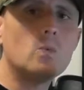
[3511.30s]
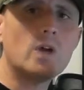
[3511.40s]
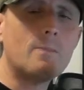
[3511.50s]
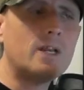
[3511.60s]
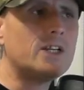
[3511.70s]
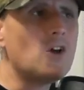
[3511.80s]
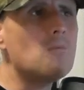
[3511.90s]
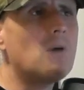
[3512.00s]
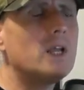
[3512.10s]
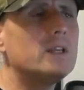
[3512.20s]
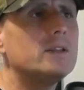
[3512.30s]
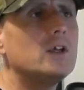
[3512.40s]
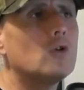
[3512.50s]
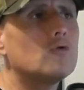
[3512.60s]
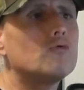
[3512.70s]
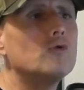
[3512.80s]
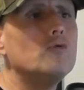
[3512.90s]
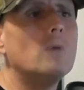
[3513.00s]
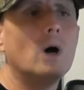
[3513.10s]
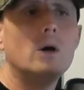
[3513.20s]
where. I mean, I don't mind the odd
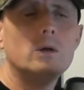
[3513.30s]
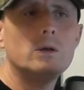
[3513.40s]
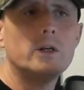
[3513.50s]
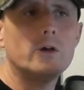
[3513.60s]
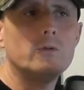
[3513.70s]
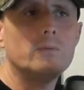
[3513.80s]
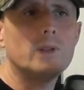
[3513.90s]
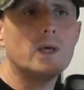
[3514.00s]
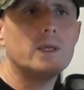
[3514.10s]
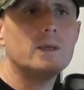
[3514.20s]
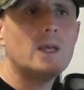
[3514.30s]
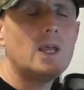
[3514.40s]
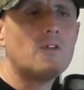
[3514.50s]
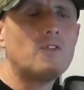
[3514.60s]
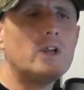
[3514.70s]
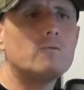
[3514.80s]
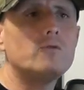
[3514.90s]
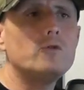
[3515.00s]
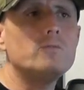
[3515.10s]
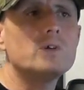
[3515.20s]
rumor, you know, like I think
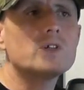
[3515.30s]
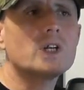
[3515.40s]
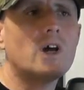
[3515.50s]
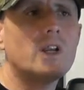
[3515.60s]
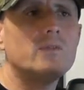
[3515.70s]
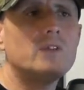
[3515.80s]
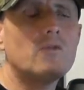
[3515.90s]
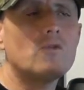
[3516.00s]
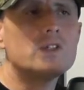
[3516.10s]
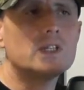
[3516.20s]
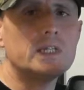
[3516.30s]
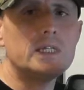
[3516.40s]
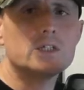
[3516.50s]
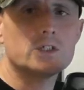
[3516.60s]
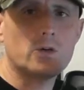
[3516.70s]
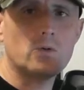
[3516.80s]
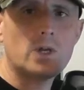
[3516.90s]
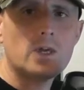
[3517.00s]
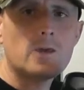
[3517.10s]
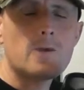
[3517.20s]
rumors are kind of different to leaks, though.
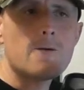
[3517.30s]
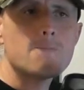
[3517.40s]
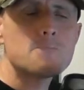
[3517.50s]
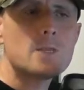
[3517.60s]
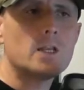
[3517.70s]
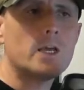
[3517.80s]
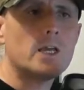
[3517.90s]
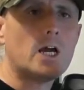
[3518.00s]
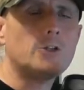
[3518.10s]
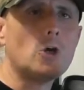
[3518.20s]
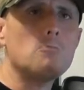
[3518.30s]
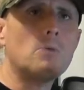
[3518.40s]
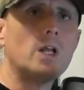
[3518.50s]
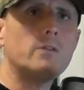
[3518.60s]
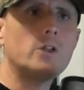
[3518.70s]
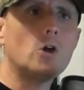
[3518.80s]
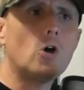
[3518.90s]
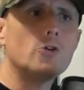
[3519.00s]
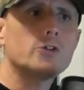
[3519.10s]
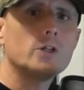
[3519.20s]
Like, I don't mind the
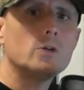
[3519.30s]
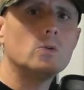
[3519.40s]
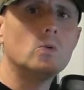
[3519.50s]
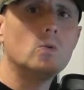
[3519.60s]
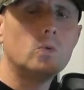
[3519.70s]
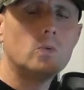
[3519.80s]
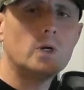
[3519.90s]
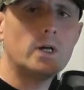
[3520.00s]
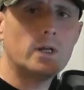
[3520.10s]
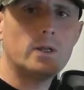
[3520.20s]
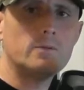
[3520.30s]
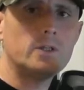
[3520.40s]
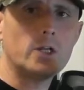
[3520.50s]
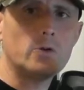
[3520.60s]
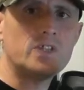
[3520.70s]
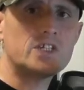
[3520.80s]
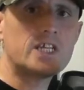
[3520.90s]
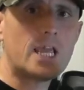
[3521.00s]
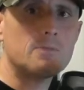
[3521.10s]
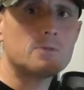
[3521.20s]
odd, oh, uh, you know, this
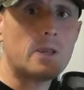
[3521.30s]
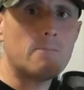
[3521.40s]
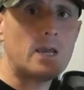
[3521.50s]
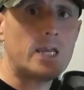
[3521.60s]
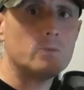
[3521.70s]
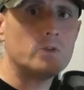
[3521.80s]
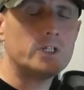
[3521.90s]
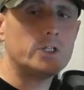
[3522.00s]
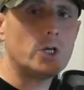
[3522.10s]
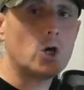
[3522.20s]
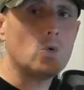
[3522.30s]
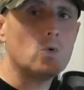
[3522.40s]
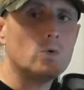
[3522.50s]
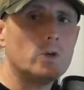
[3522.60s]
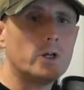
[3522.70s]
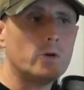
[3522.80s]
game's being made and we didn't know, you